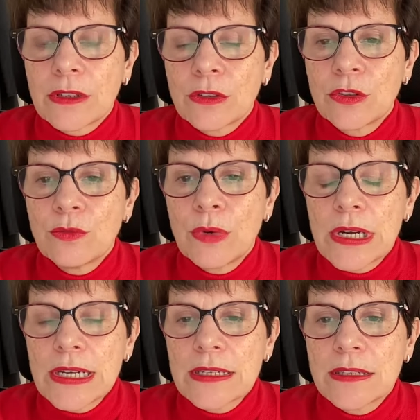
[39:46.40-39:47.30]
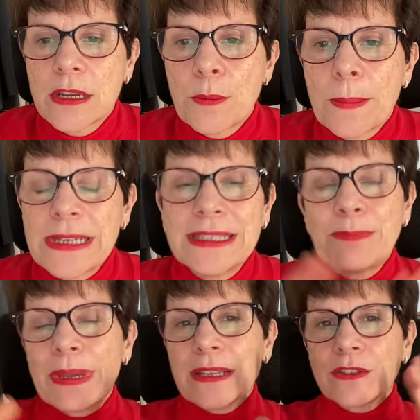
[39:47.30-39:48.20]
Otherwise, um, it
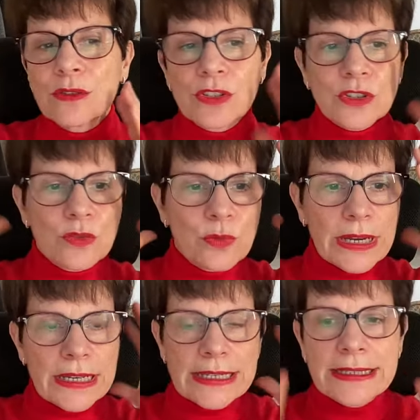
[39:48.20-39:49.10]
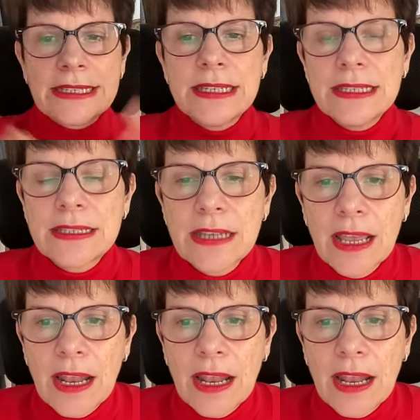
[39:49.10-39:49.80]
depends also where it is.